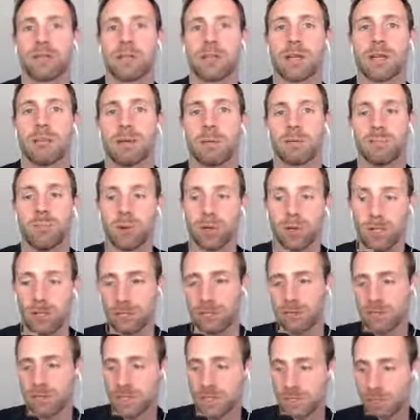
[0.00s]
them and put
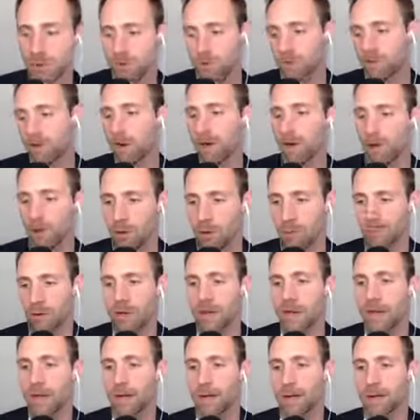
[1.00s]
them into a follow-up
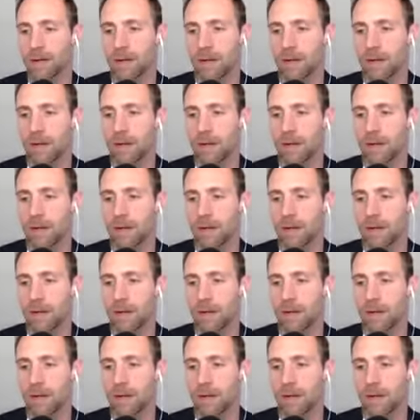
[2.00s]
plan